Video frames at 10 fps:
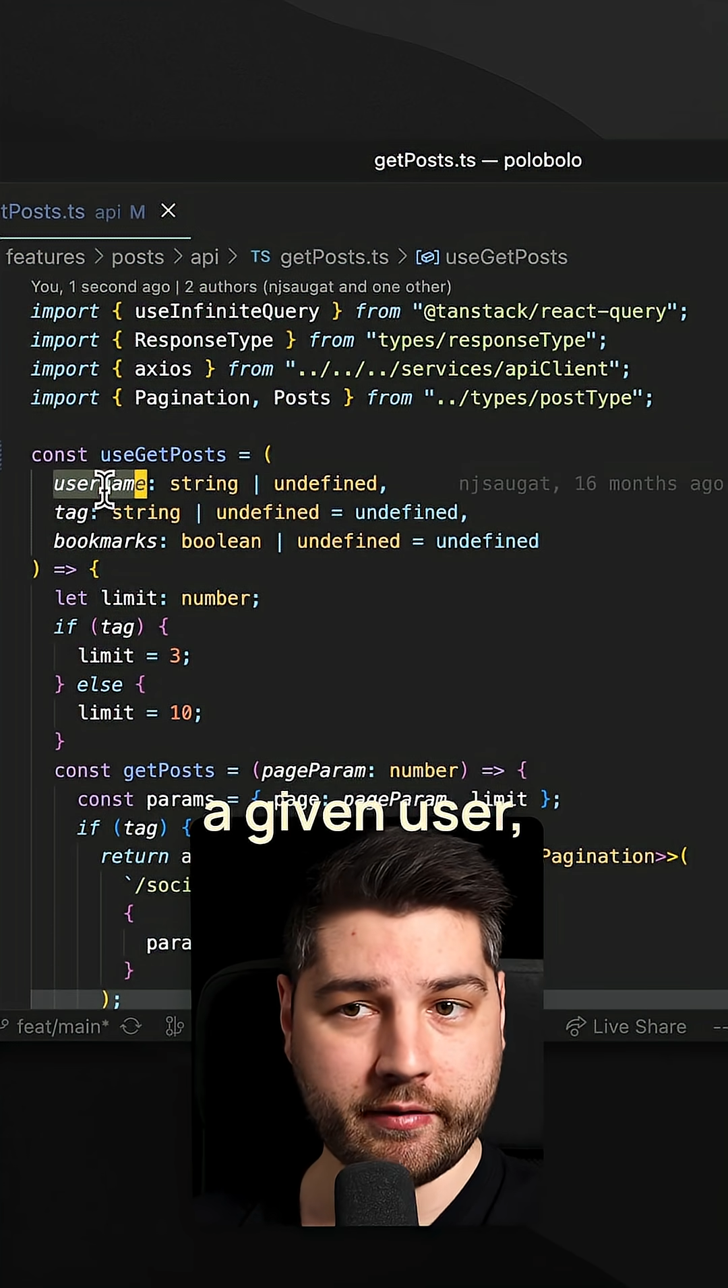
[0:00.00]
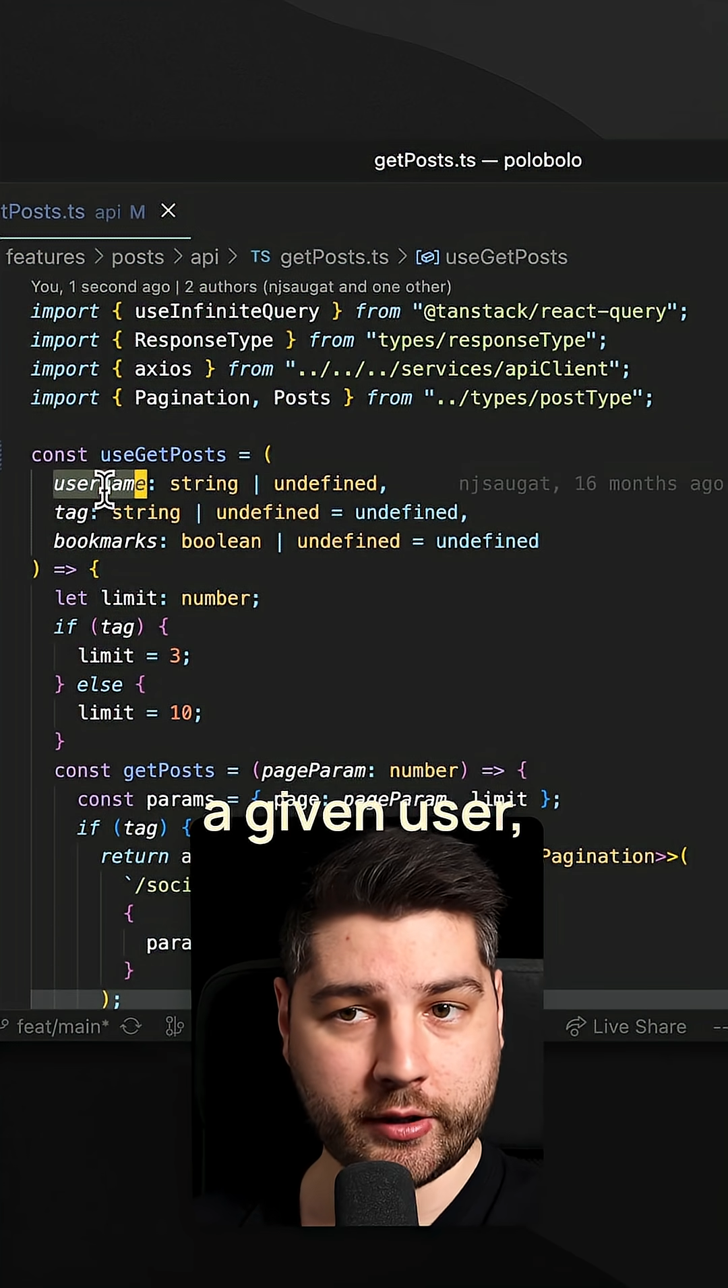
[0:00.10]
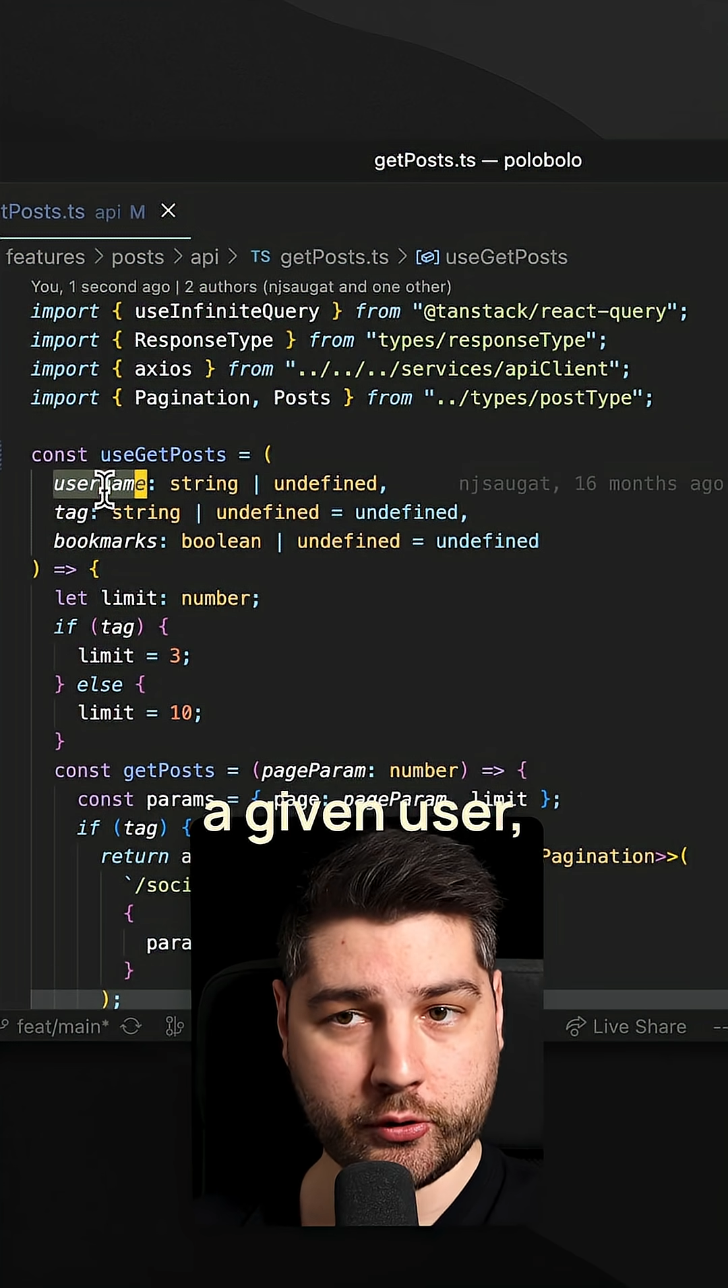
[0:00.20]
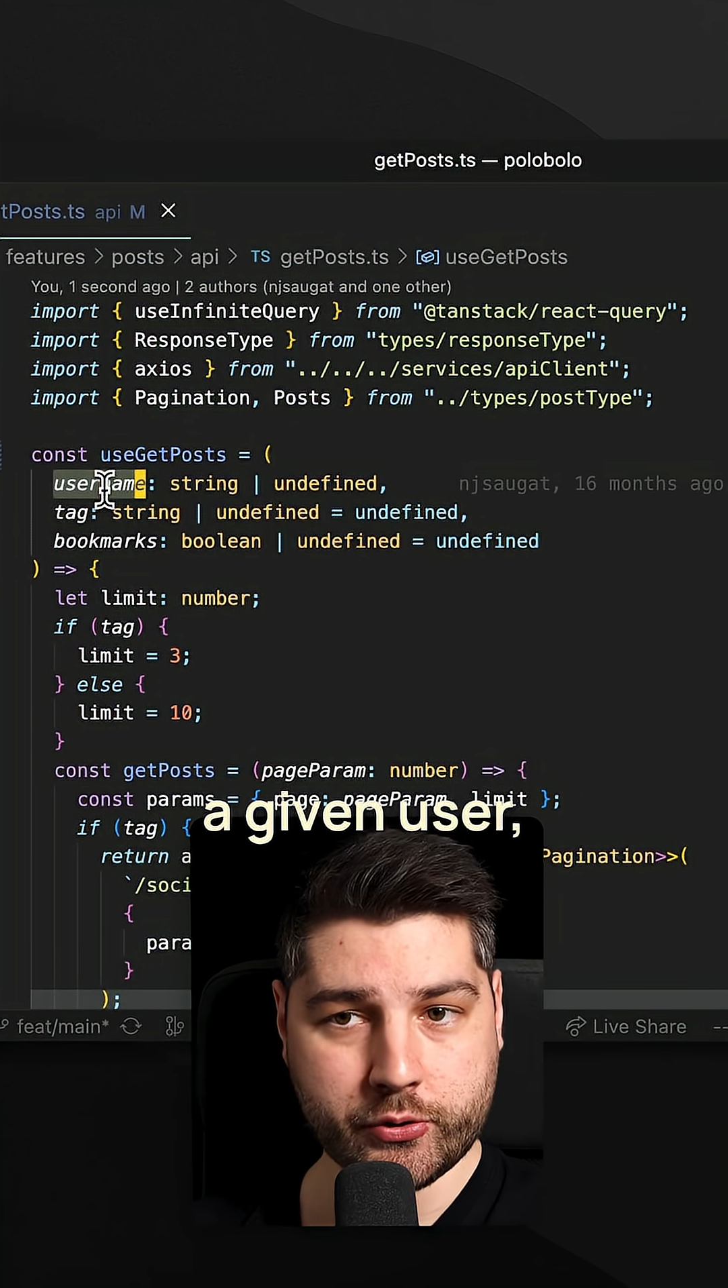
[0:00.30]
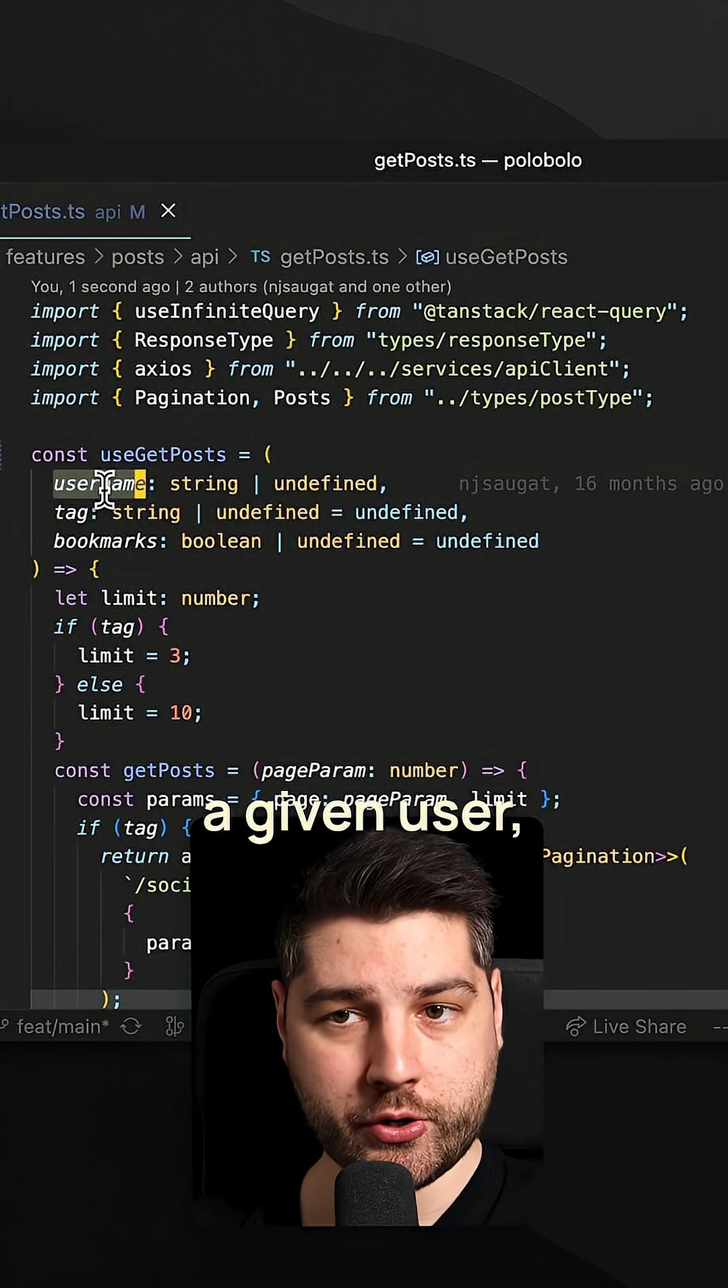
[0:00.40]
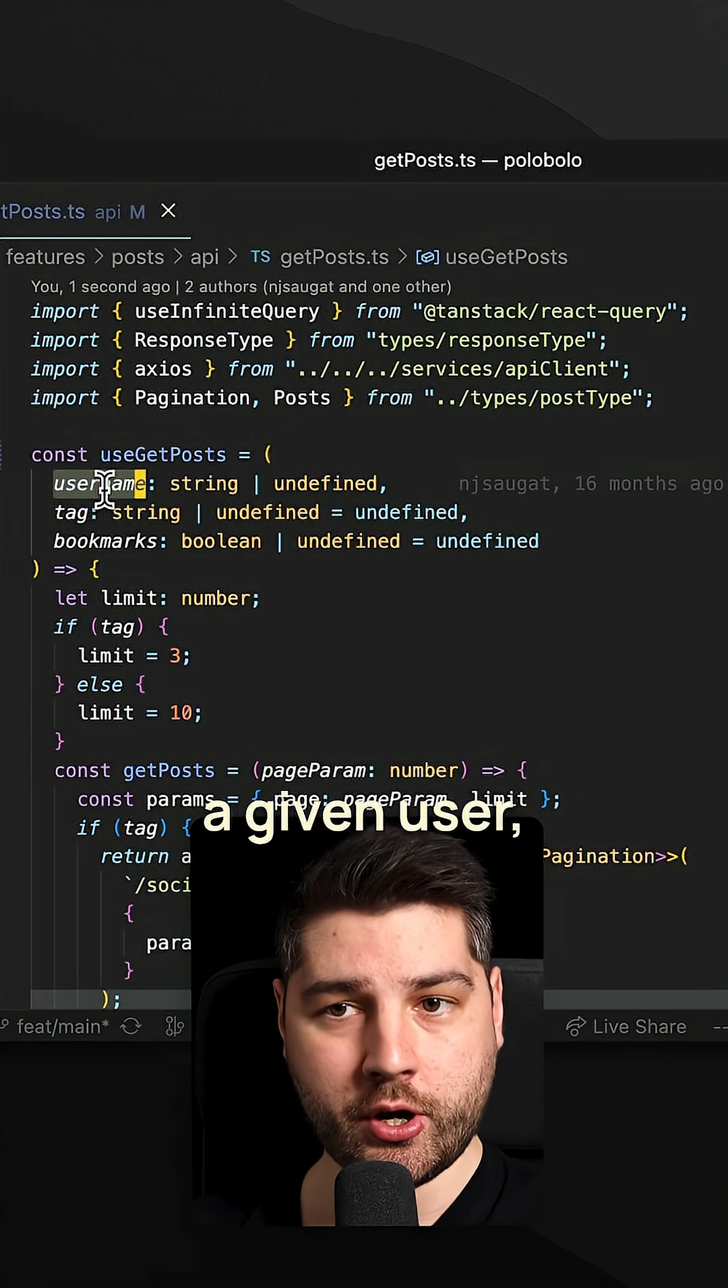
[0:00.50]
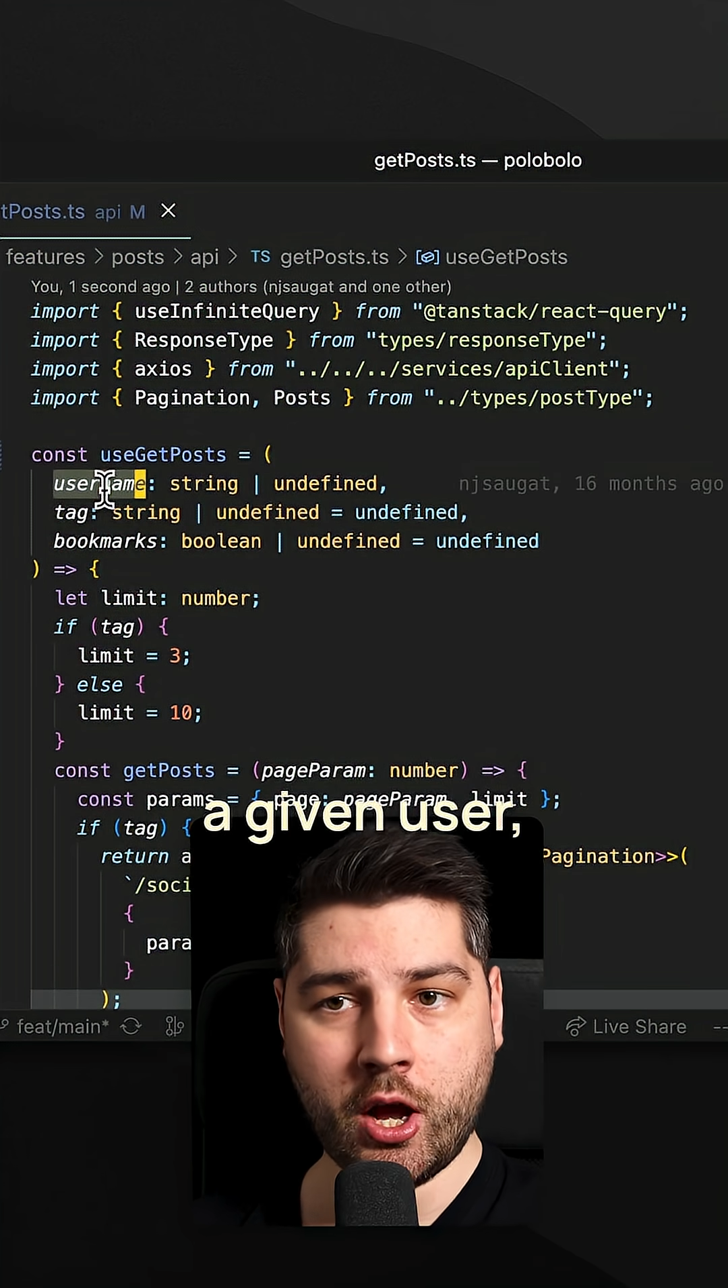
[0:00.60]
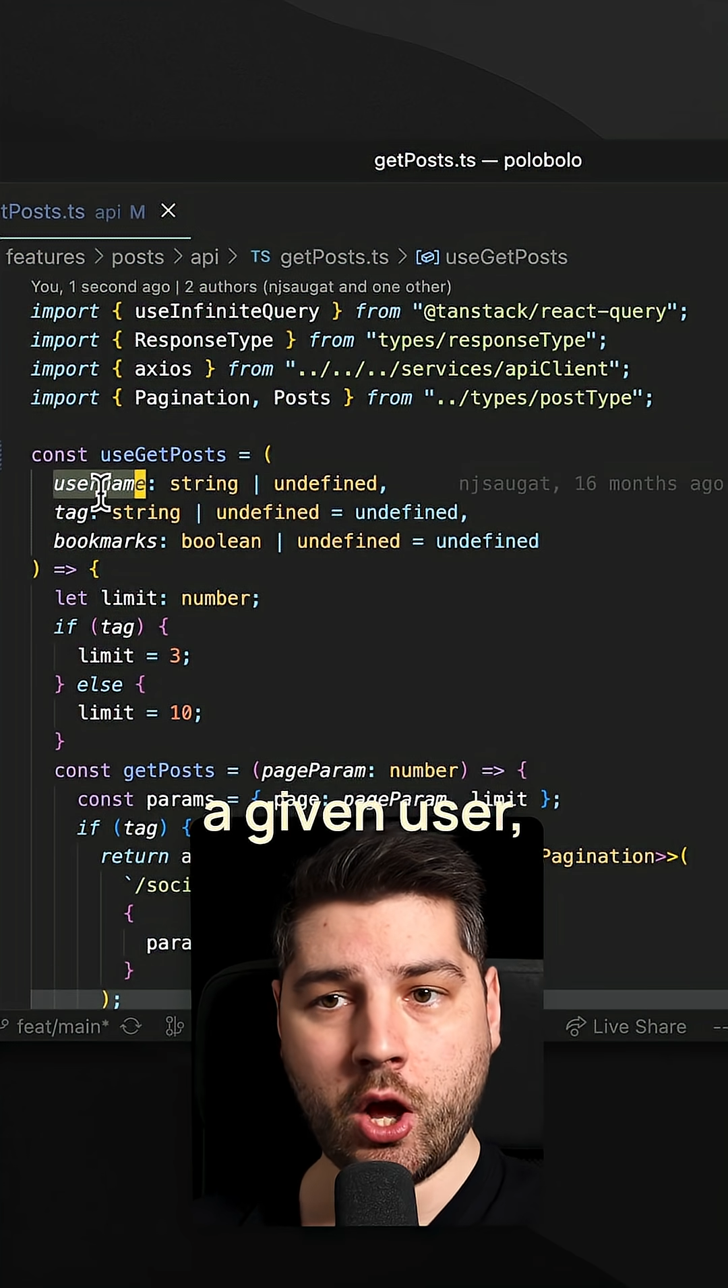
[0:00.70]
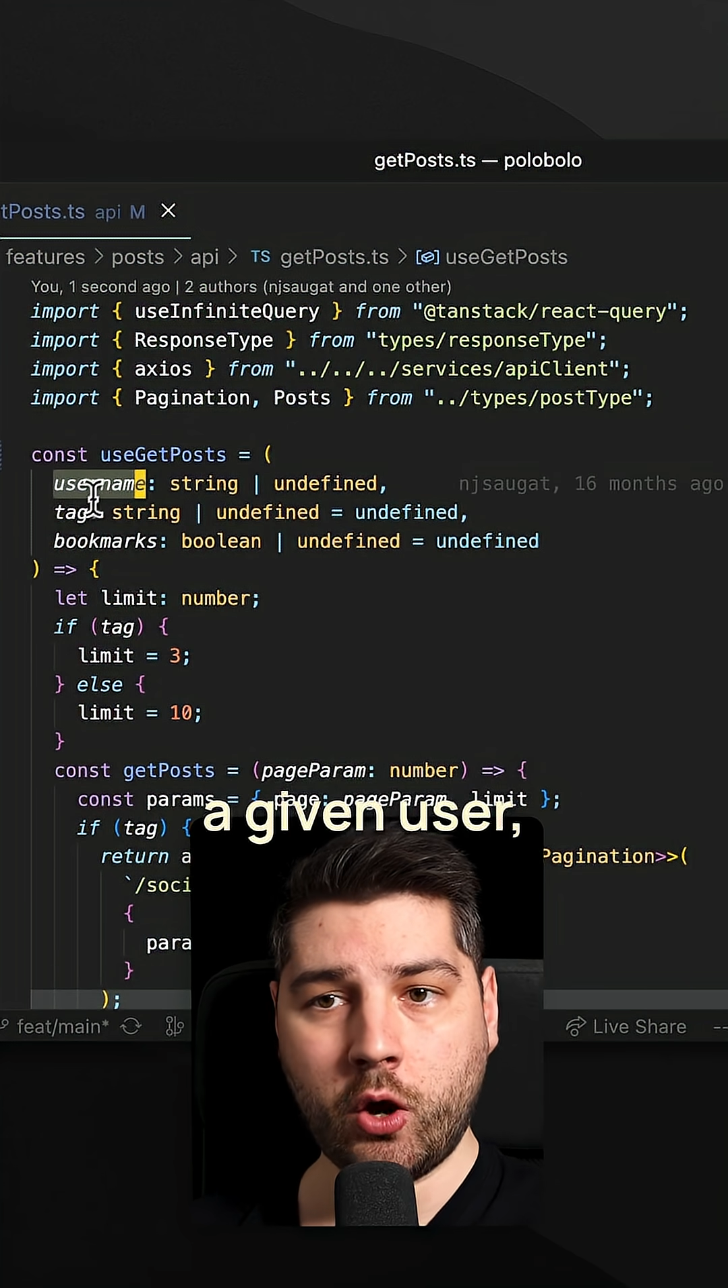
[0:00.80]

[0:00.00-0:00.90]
given user,